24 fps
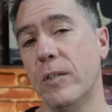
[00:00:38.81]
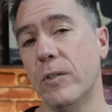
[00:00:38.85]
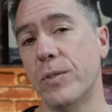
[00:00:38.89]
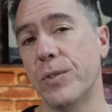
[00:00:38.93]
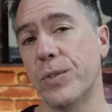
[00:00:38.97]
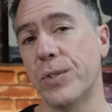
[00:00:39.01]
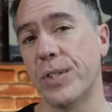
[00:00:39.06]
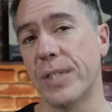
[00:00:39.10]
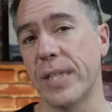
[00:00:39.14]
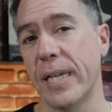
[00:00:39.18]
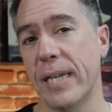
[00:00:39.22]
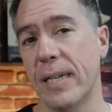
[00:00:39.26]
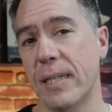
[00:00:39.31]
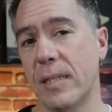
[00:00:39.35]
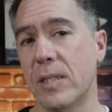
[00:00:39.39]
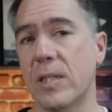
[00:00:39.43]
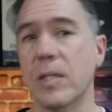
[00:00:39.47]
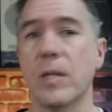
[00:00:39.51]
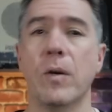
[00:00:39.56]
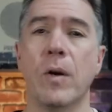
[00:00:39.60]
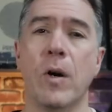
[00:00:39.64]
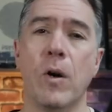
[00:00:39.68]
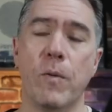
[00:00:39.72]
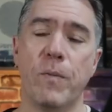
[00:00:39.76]
users in,
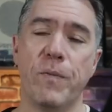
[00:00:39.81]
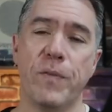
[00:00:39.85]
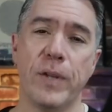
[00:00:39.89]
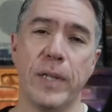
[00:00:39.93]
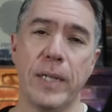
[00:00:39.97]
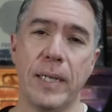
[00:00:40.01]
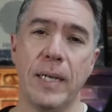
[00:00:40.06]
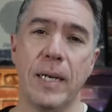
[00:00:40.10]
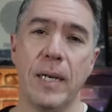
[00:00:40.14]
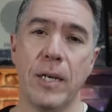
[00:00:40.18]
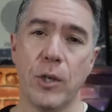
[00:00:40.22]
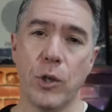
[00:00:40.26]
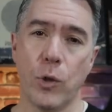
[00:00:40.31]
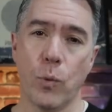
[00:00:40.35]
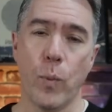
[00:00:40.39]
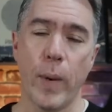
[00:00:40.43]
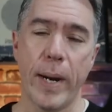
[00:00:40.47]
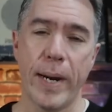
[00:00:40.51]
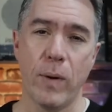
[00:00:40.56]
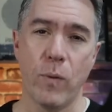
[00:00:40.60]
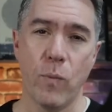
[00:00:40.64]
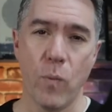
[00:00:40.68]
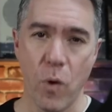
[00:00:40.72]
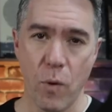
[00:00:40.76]
so hopefully your
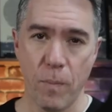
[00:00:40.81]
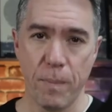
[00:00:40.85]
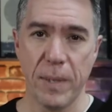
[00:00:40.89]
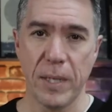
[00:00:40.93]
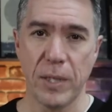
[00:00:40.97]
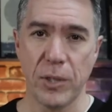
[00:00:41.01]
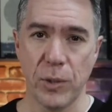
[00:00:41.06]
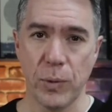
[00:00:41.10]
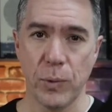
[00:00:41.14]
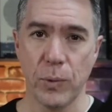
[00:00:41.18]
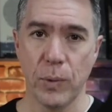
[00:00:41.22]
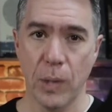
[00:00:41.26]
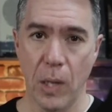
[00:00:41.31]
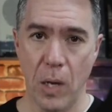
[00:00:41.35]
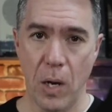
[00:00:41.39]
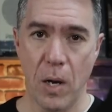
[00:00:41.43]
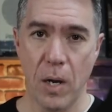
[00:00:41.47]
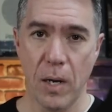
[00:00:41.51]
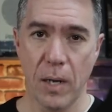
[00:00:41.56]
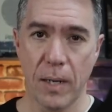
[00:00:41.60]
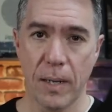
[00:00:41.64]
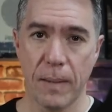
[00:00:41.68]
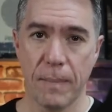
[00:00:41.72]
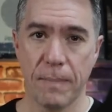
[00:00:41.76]
wait won't be too long.